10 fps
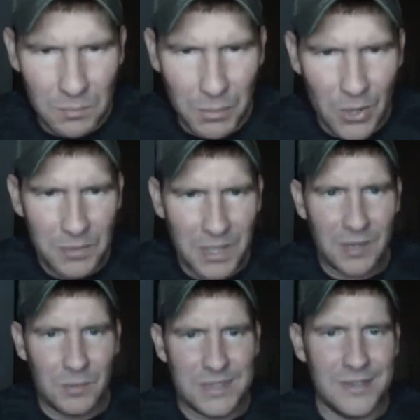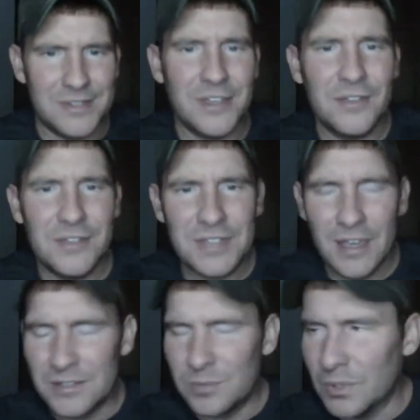Barb Legg was outside this
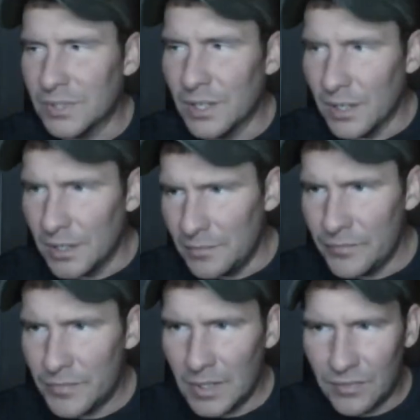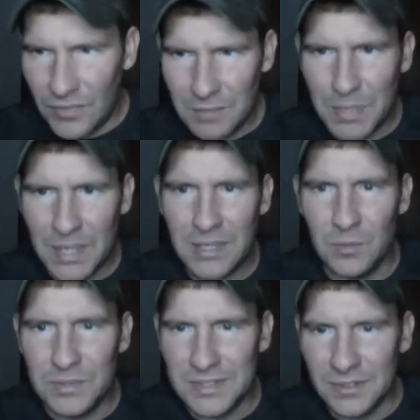house one night, and I think Becky
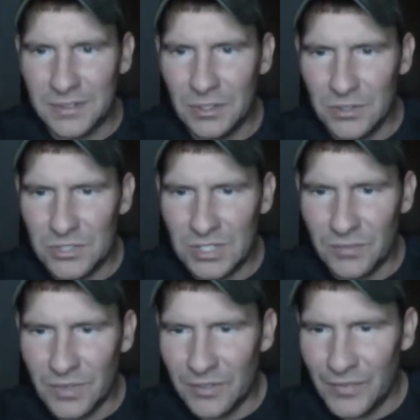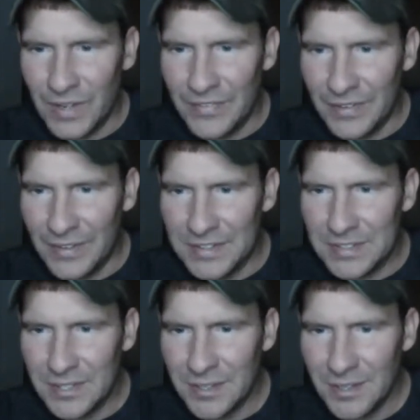was there too. She can verify
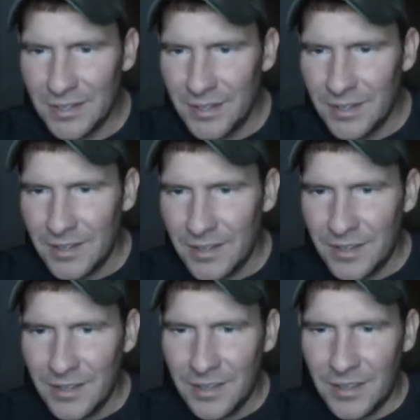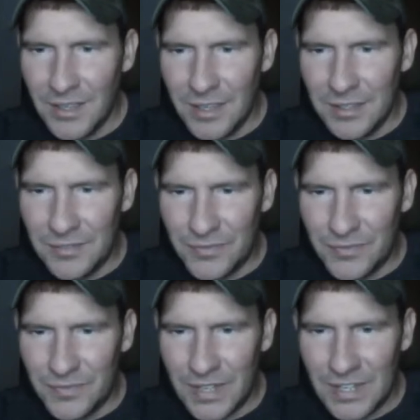this.
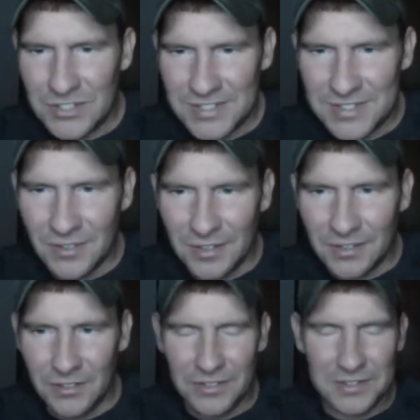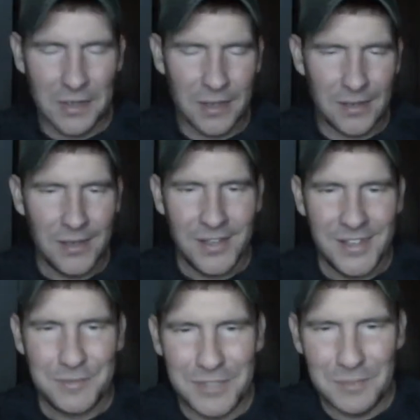She's still on here, it looks like.
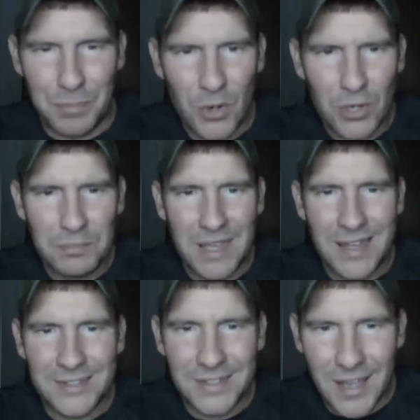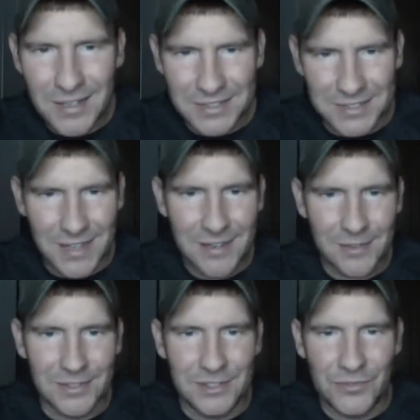But Barb got knocked
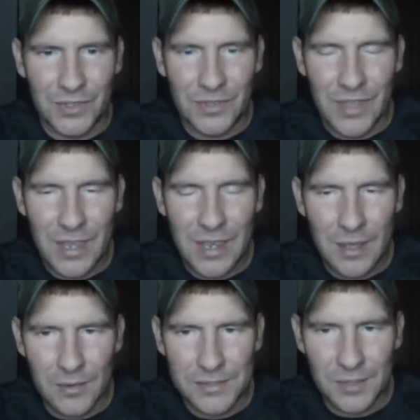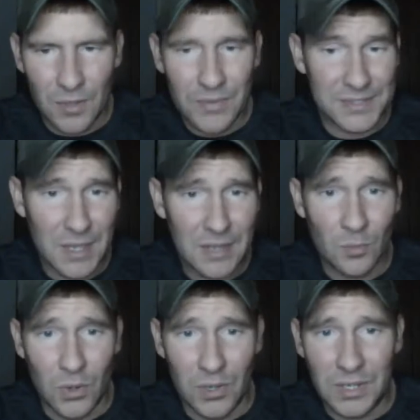down in front of the house on the
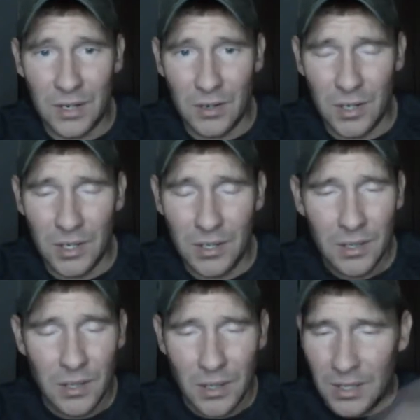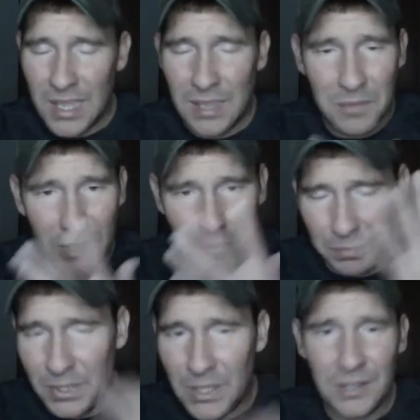sidewalk area. Came up
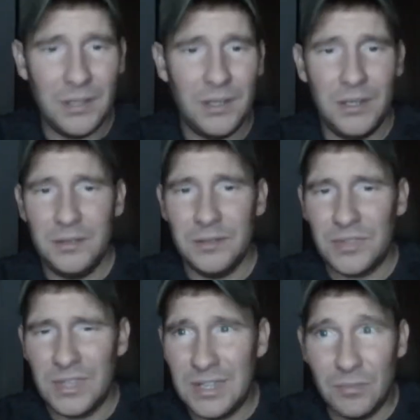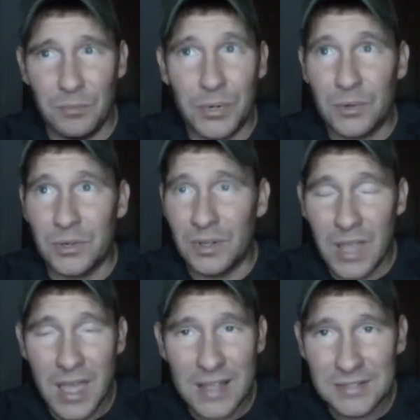bloody. I think it even broke her
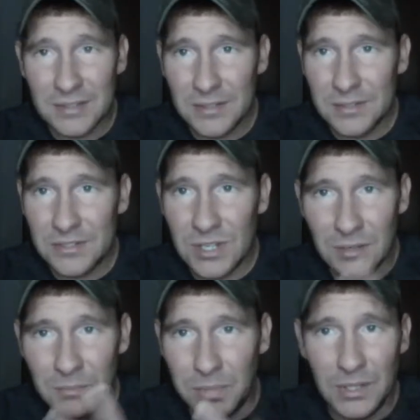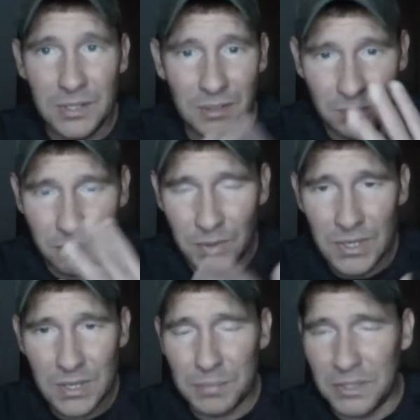glasses. She had a bloody
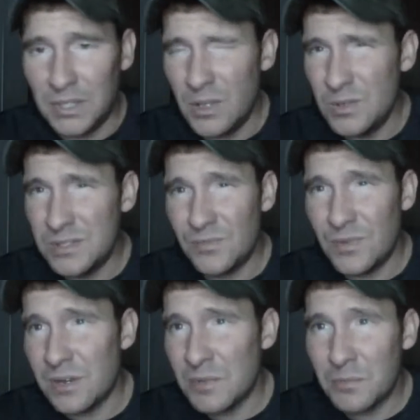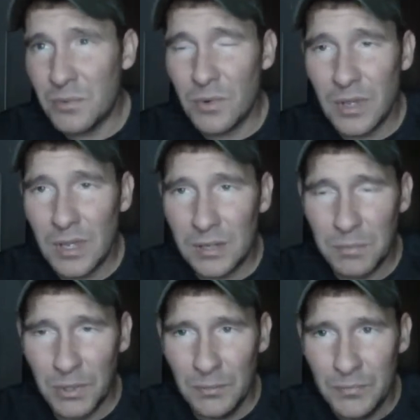lip and nose, if I remember right.
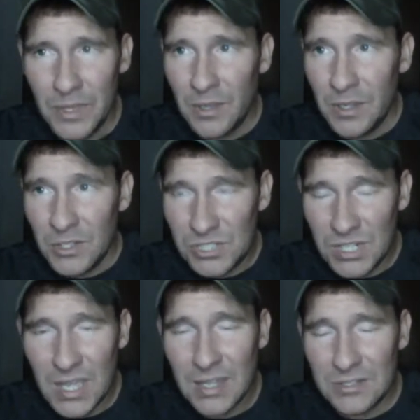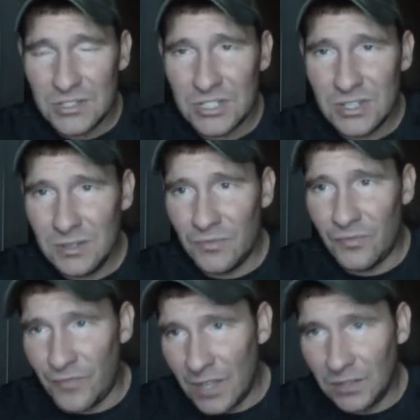But she
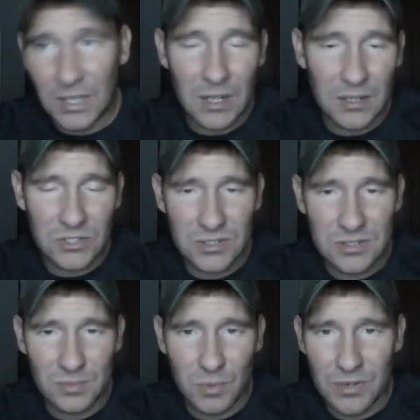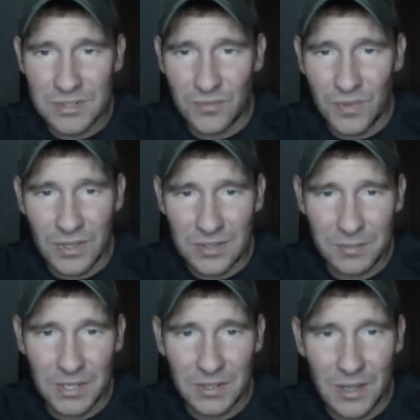fell down. She swears it felt like
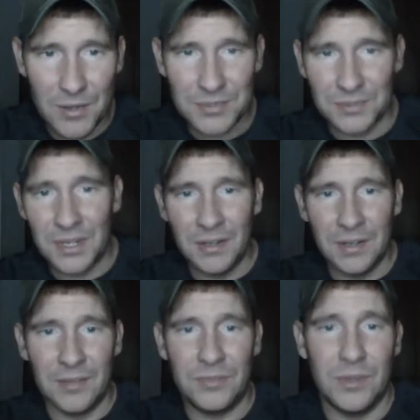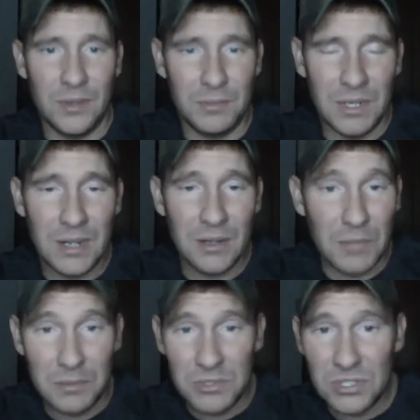somebody knocked her down out there. I don't know,
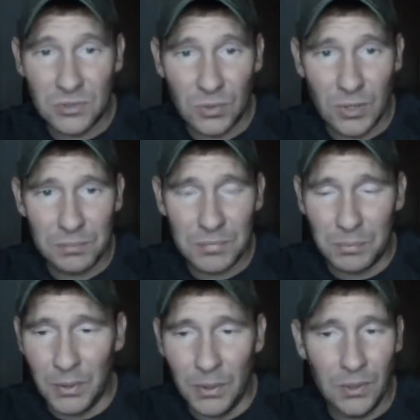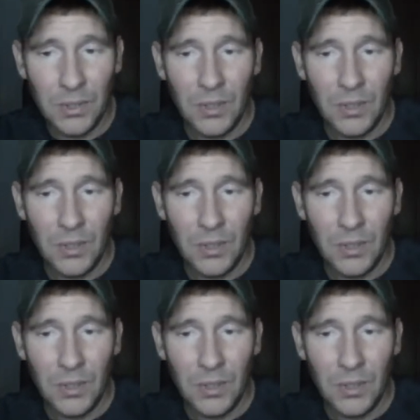maybe she tripped, but